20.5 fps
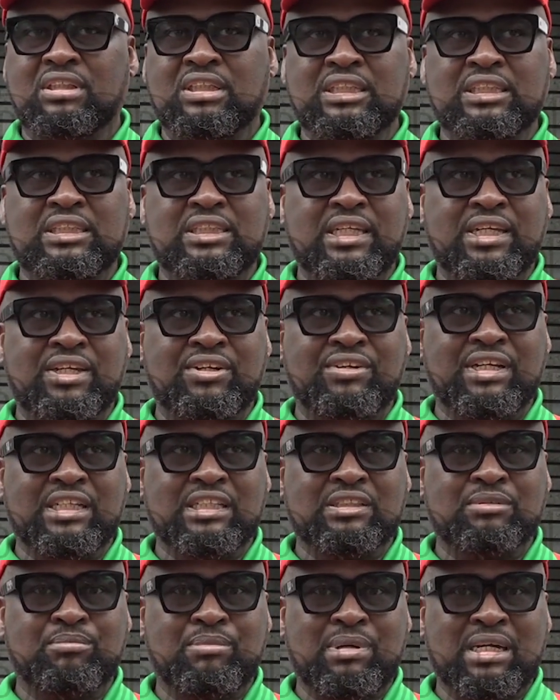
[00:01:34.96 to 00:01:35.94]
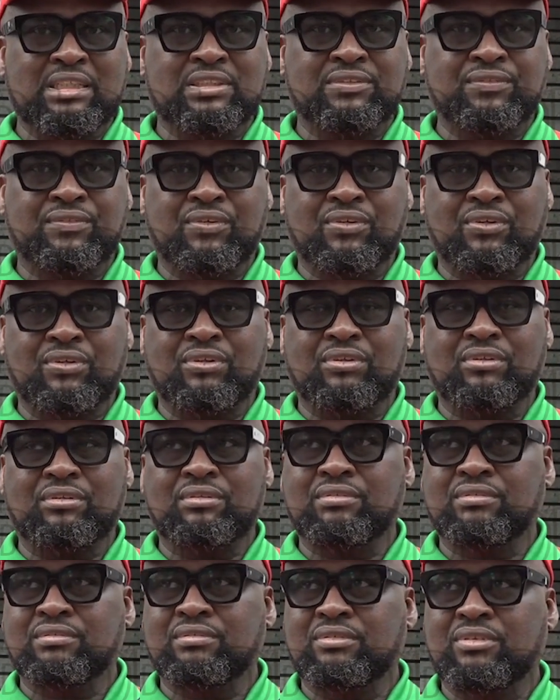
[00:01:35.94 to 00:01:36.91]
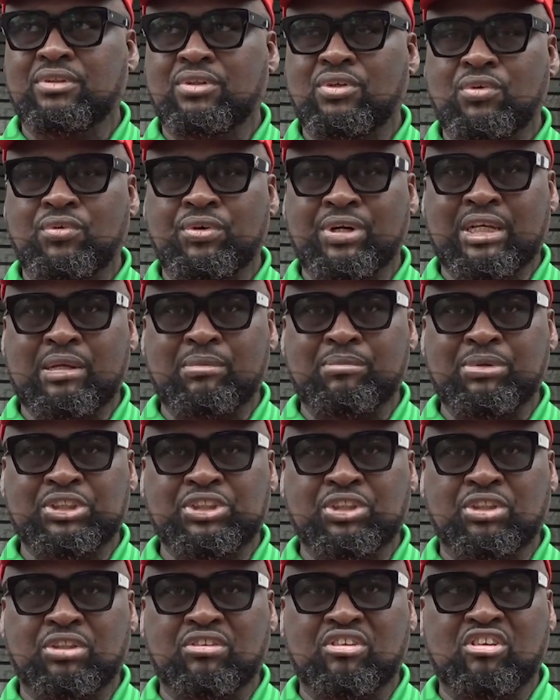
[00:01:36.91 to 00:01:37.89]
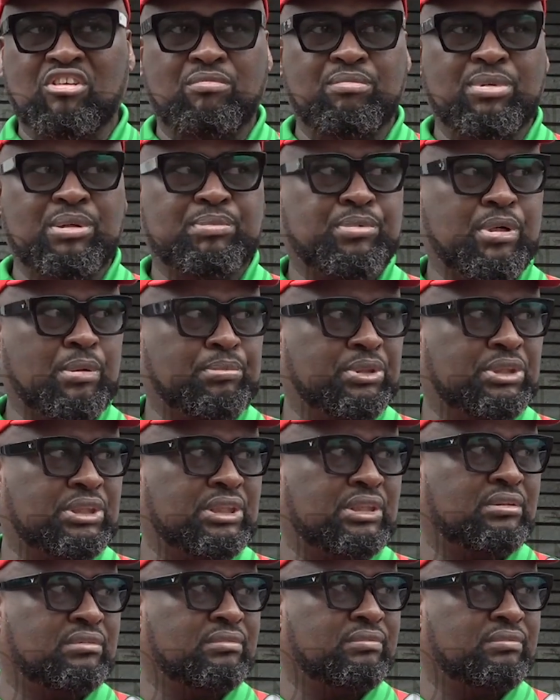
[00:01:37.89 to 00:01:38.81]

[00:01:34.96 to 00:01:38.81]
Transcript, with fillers: these areas marked for reclamation of government property.